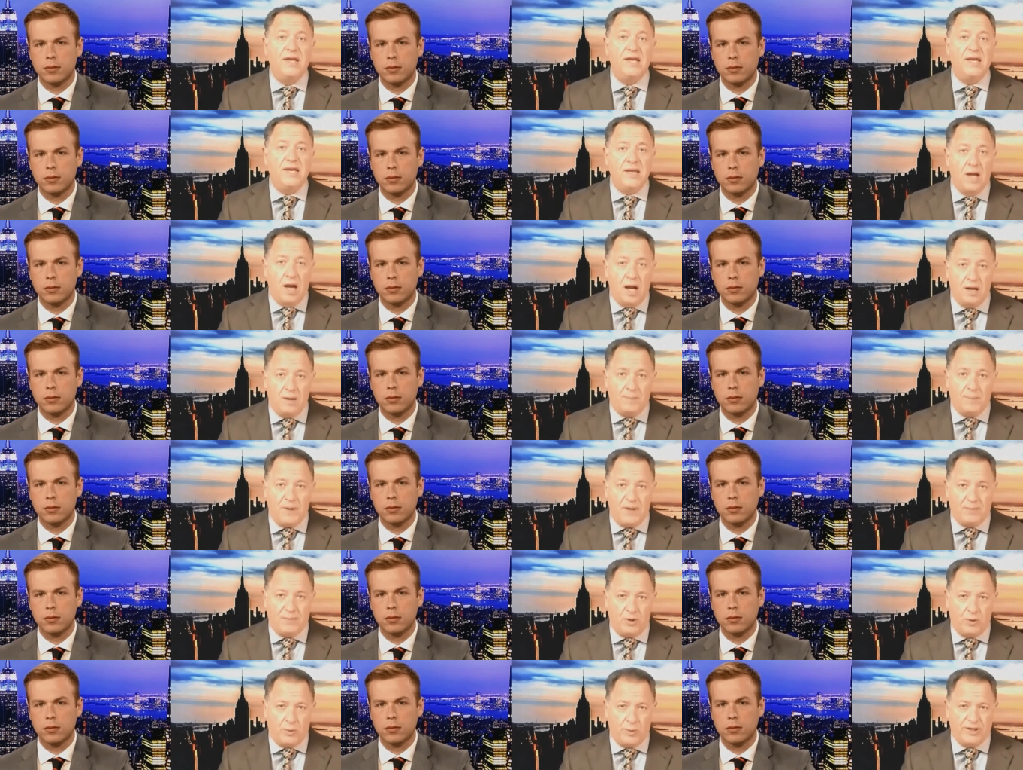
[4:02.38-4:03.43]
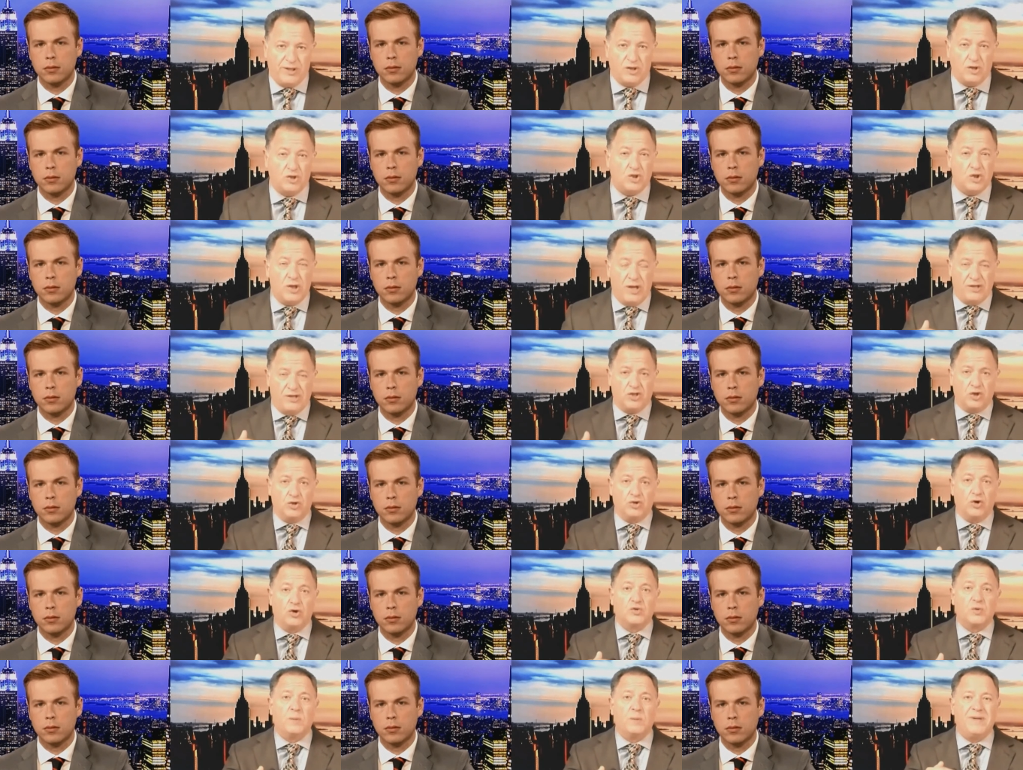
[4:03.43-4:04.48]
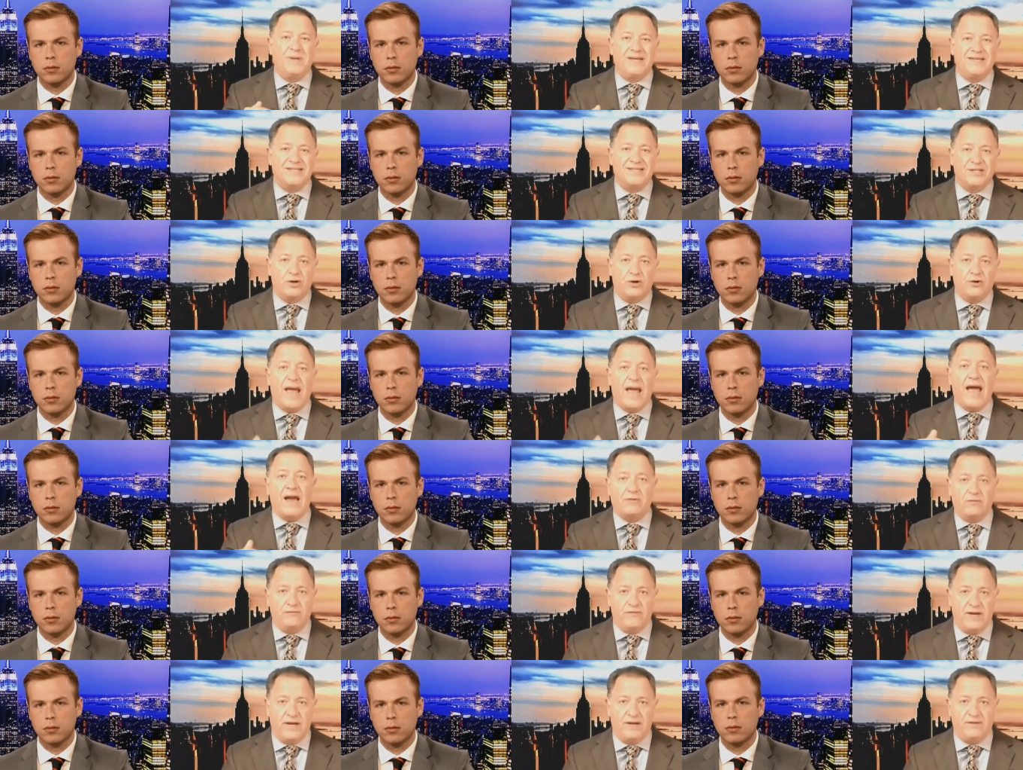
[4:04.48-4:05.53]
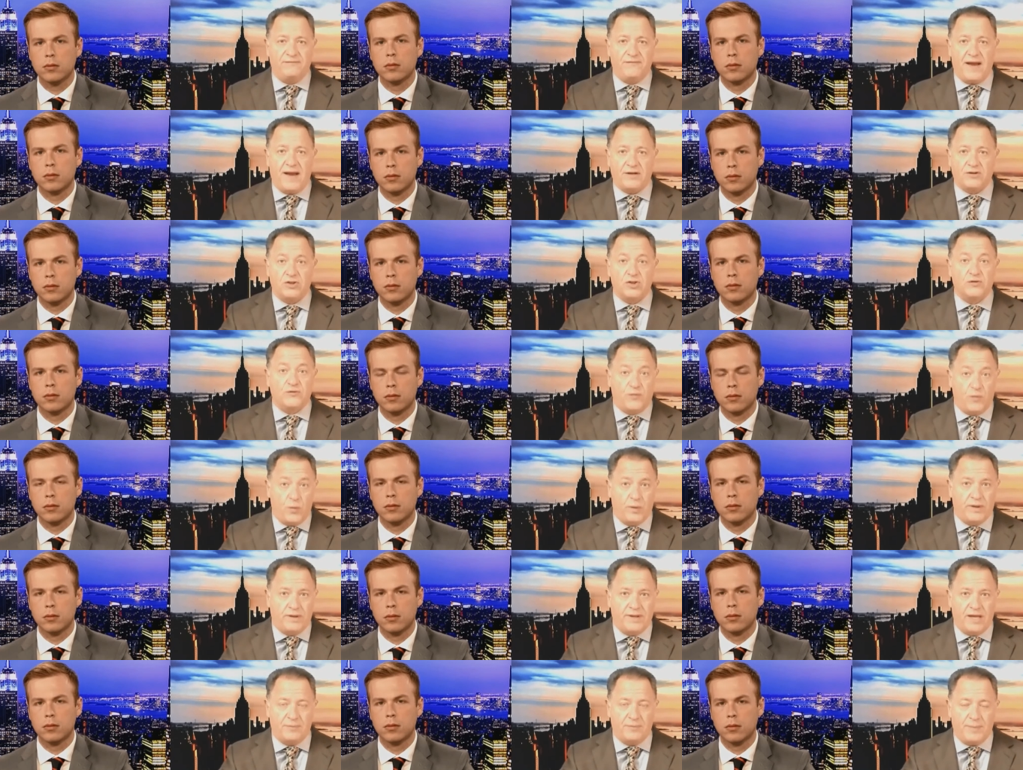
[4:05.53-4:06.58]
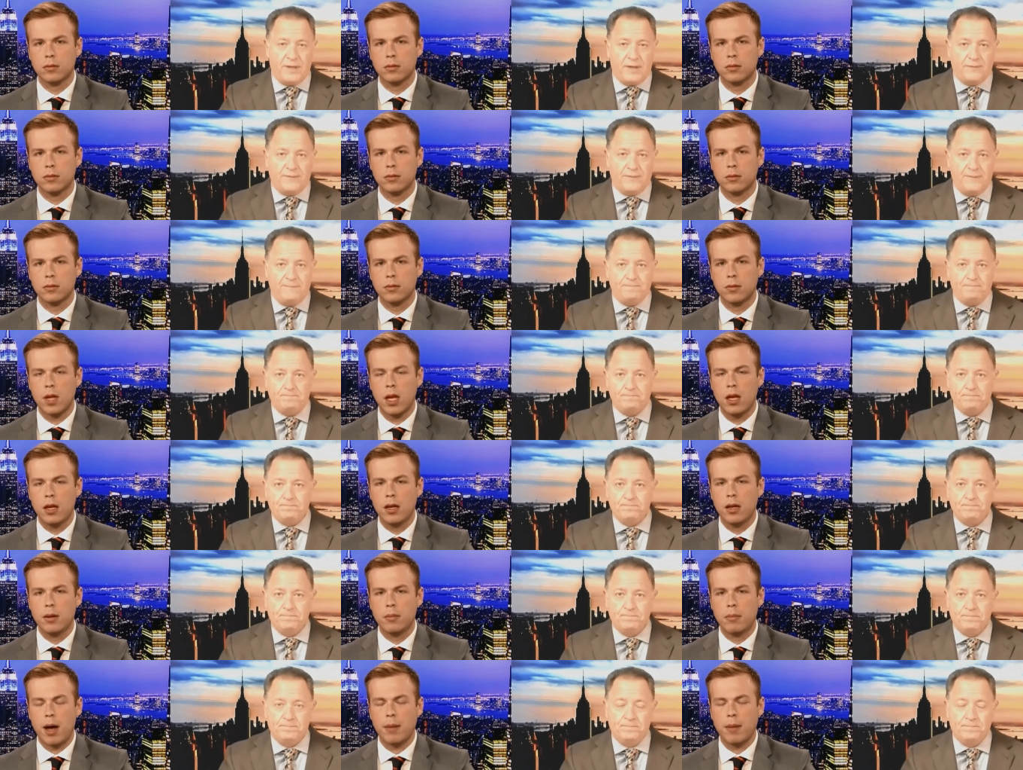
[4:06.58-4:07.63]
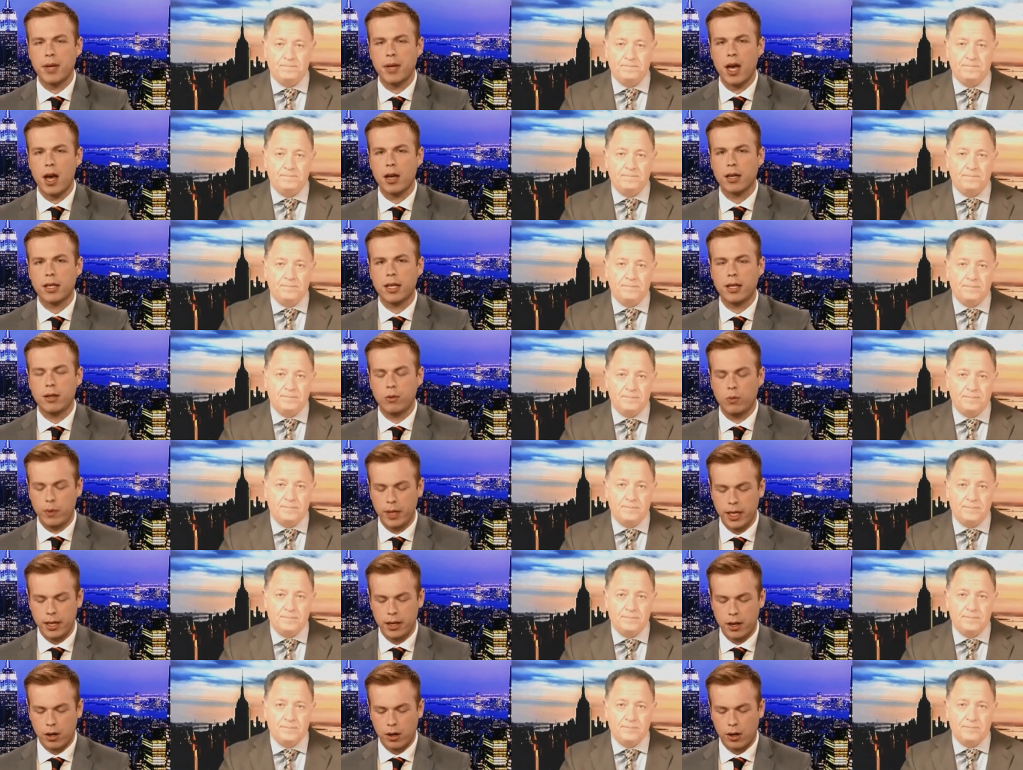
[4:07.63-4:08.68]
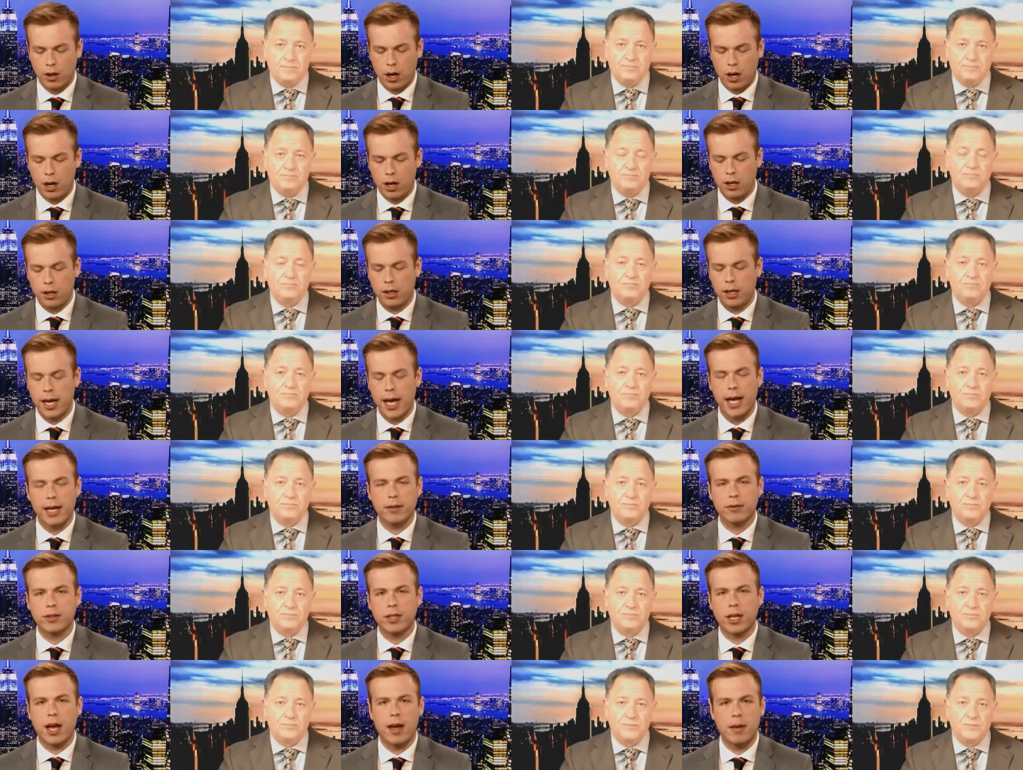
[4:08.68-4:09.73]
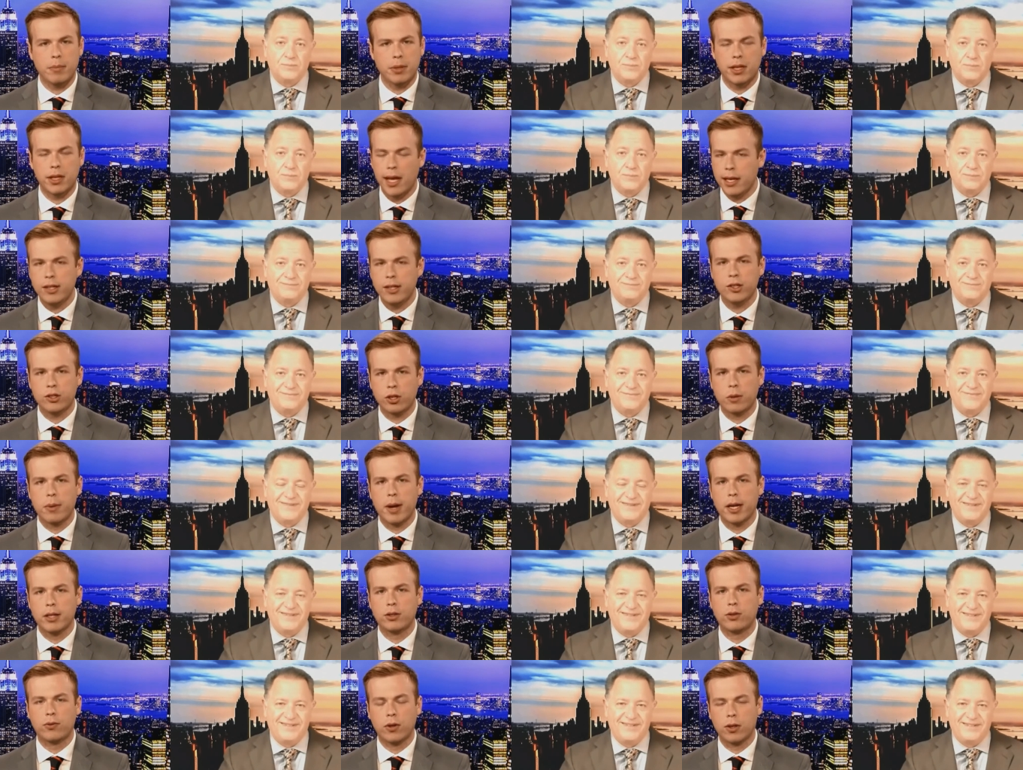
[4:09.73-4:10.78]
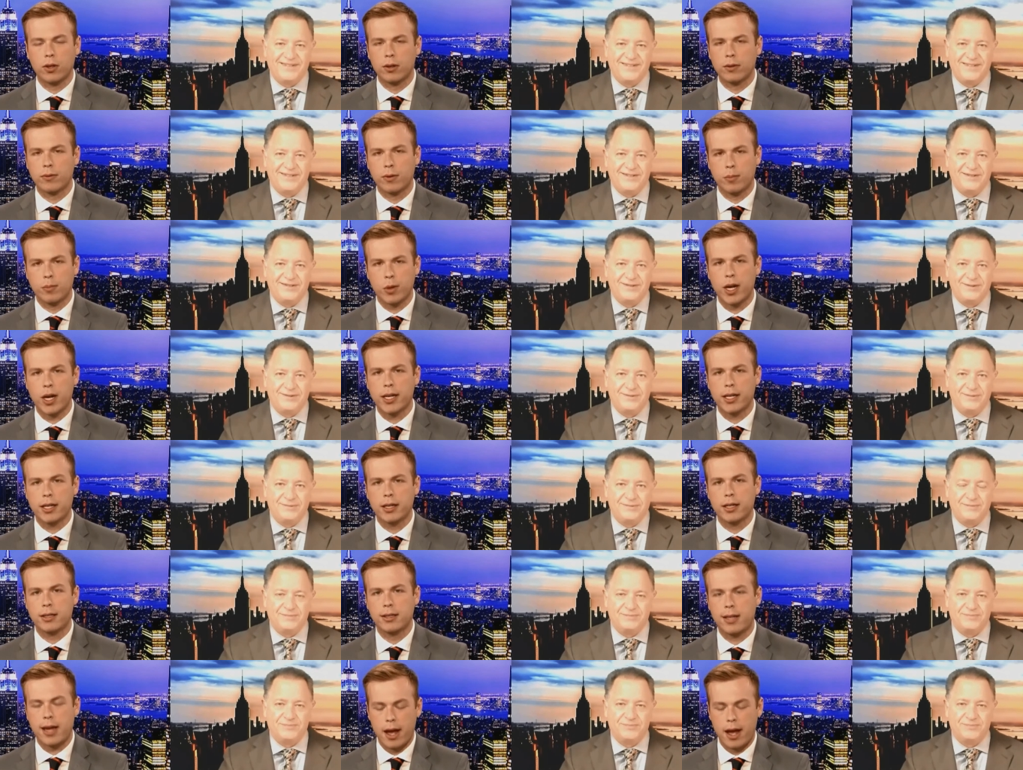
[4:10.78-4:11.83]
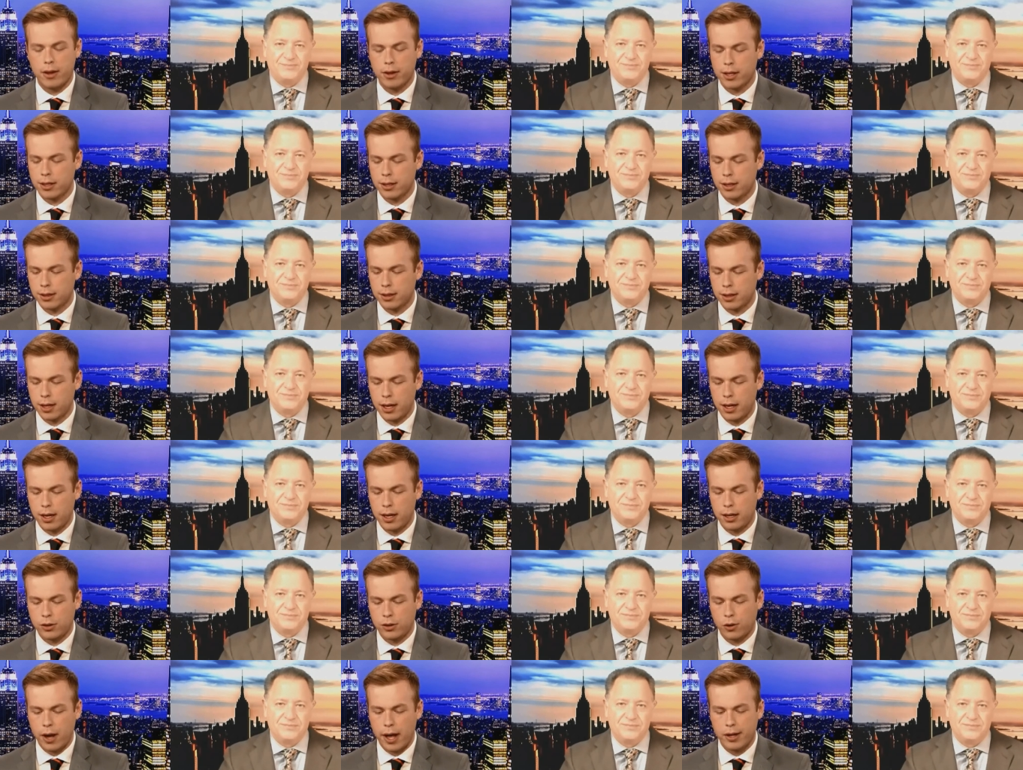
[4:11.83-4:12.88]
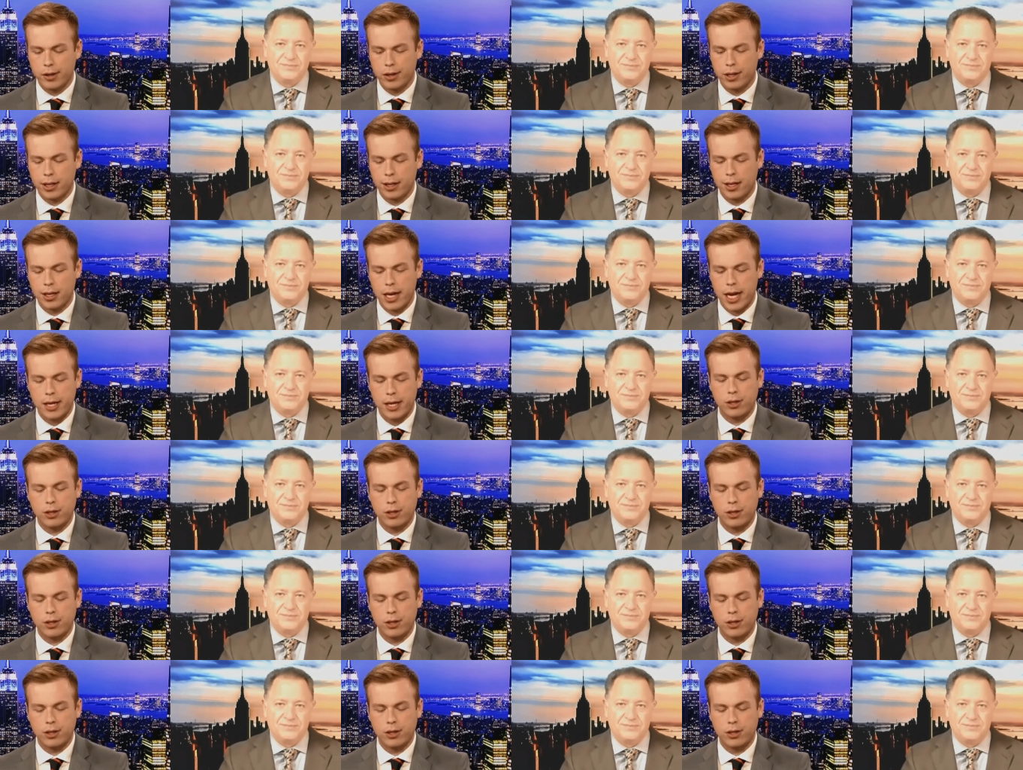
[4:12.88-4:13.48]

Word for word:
Speaker 1: the young people who were injured. Those would be considered aggravating factors for the death penalty.
Speaker 2: Bob Bianchi, we are all out of time, but thank you so much for, for breaking this down. This is a, a trial that the